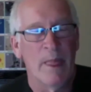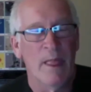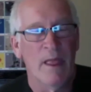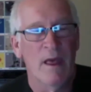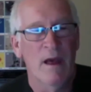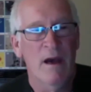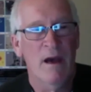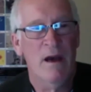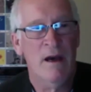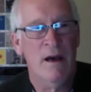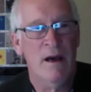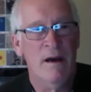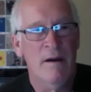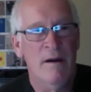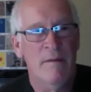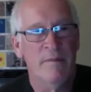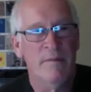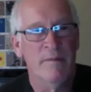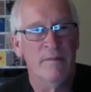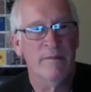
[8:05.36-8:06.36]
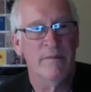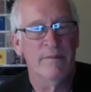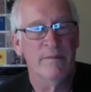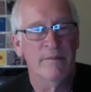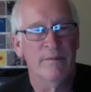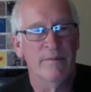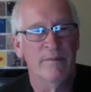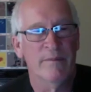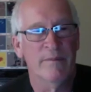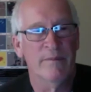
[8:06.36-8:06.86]

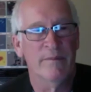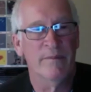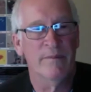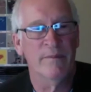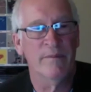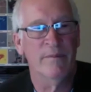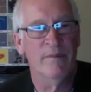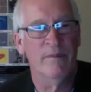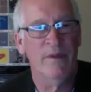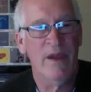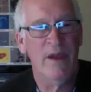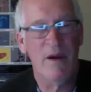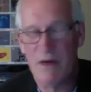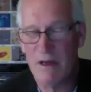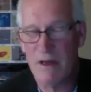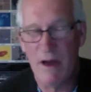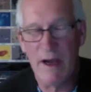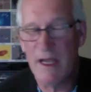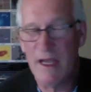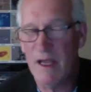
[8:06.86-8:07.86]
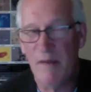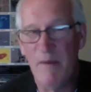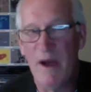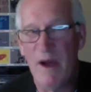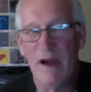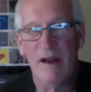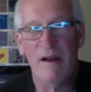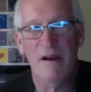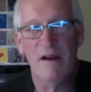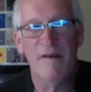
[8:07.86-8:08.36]
they were talking
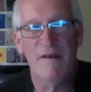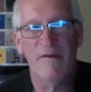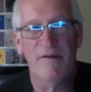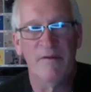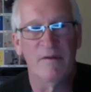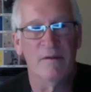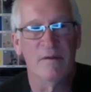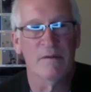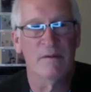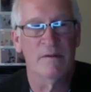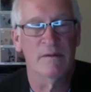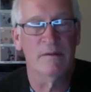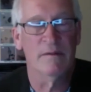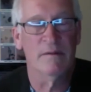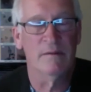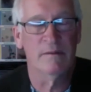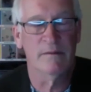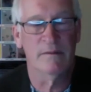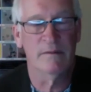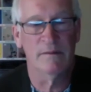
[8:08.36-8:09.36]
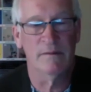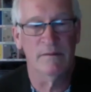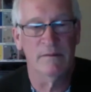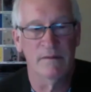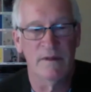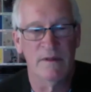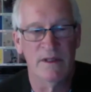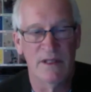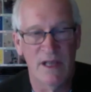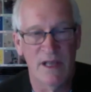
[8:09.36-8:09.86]
about enough
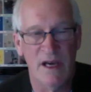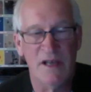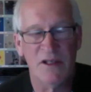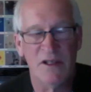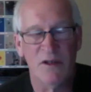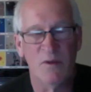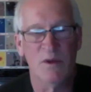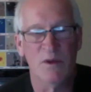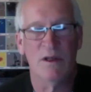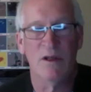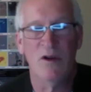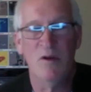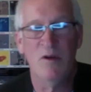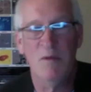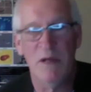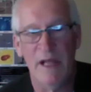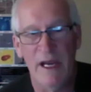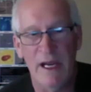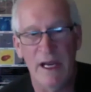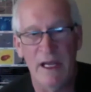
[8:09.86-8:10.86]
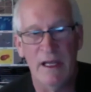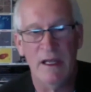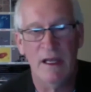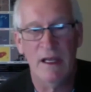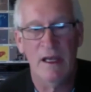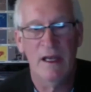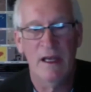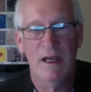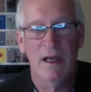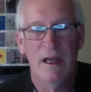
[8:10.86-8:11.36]
dust was accumulating
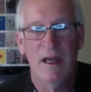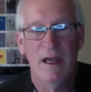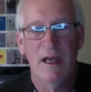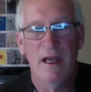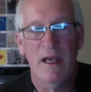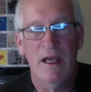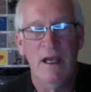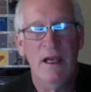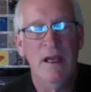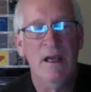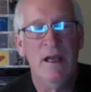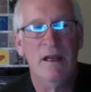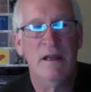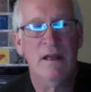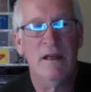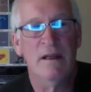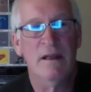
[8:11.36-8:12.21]
in